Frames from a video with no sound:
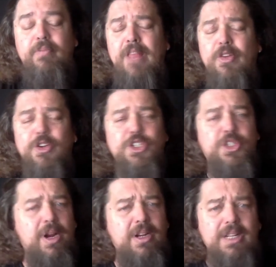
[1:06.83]
They're
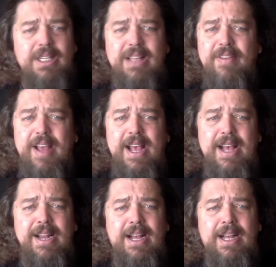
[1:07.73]
struggling. They've
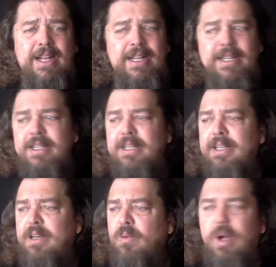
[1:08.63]
had
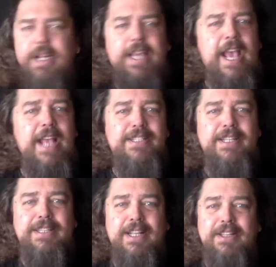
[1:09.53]
one case
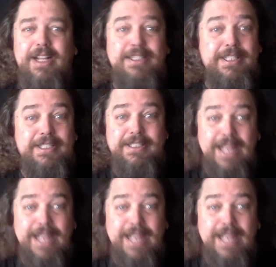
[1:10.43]
that they thought, this is